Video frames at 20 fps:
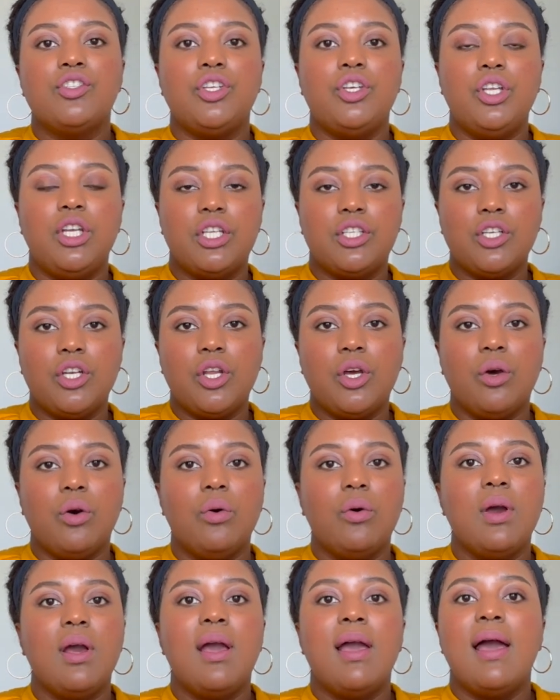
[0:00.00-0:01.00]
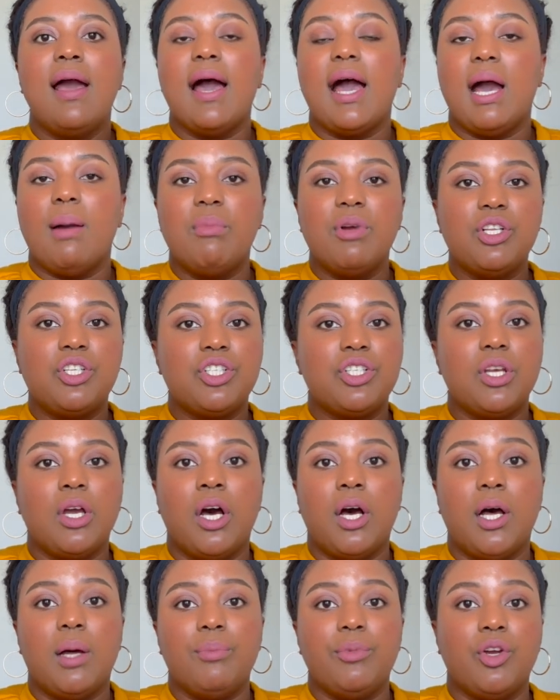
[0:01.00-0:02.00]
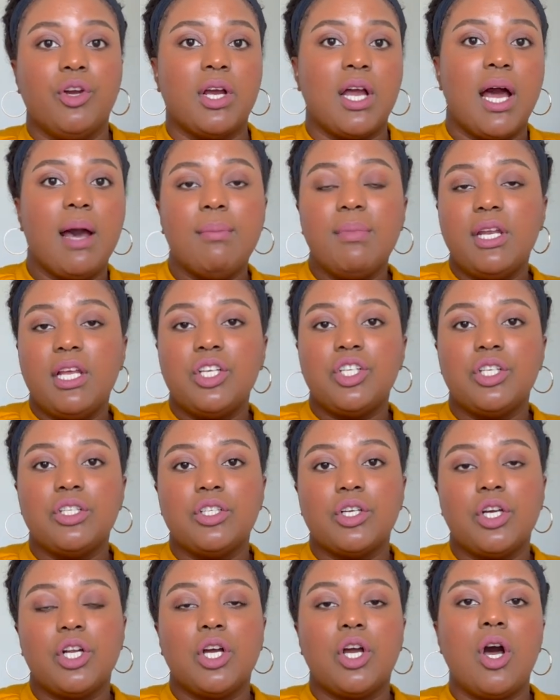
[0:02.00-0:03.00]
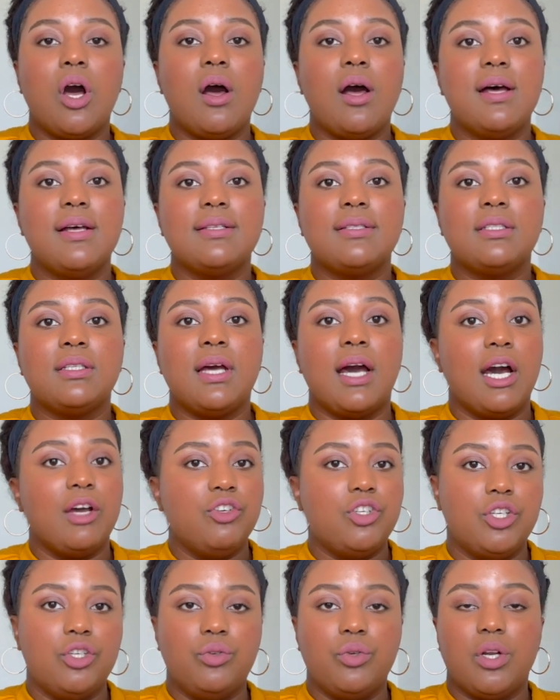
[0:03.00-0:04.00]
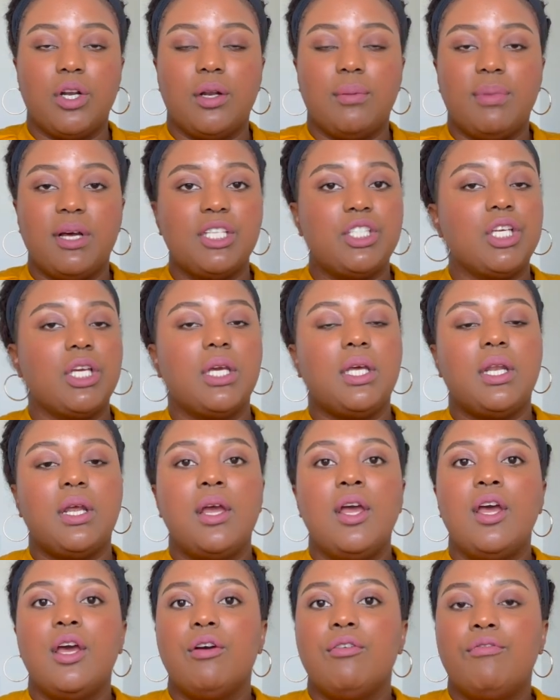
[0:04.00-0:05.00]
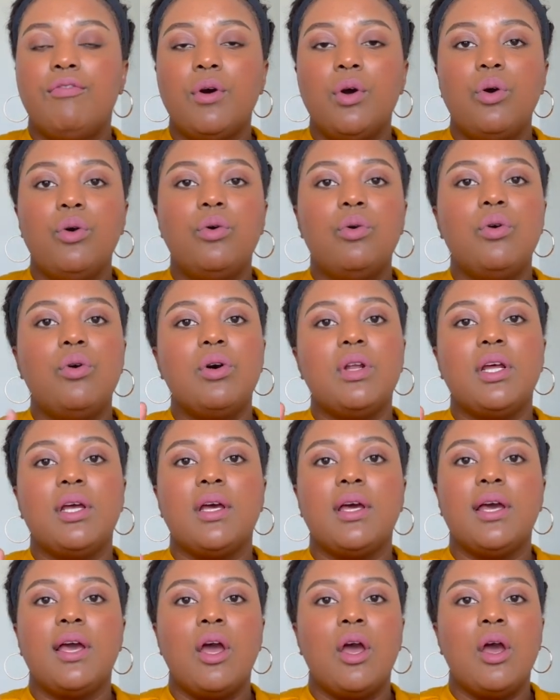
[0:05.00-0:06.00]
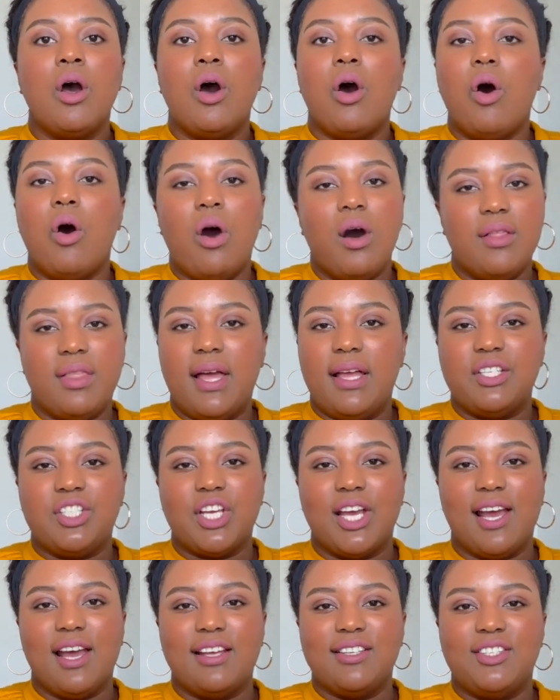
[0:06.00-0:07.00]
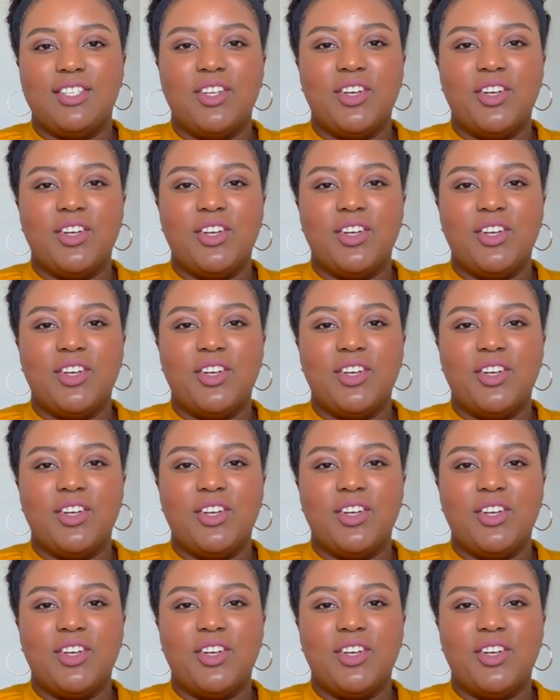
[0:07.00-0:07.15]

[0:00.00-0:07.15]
So you need to know how much your accommodations are gonna cost, how you can do it on a budget, food, all that jazz.